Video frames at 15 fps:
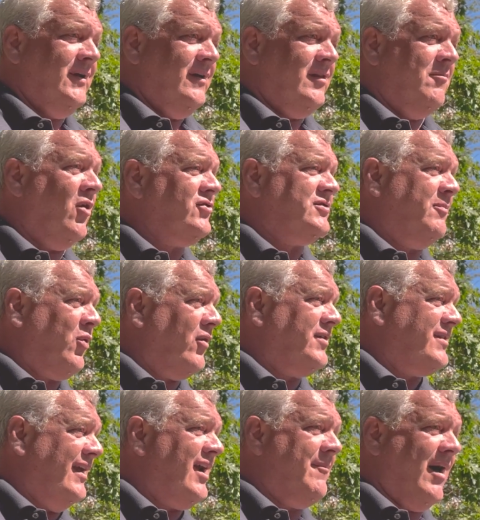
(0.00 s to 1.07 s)
The most important
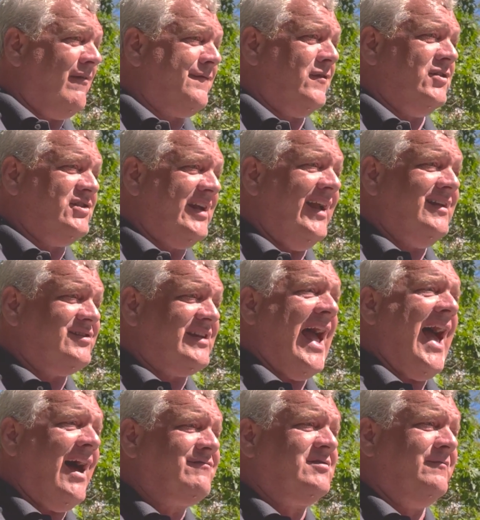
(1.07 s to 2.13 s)
thing about first aid is to
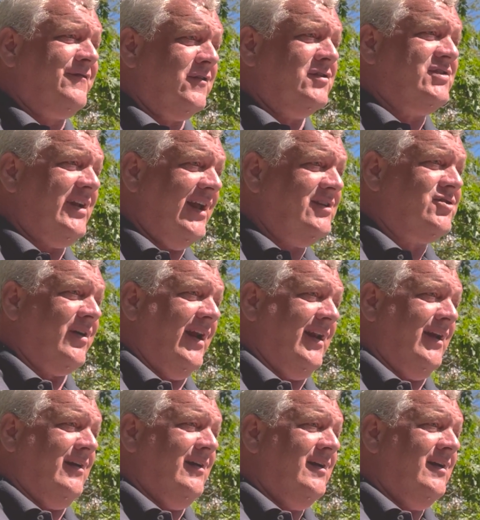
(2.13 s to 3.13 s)
have some first aid training,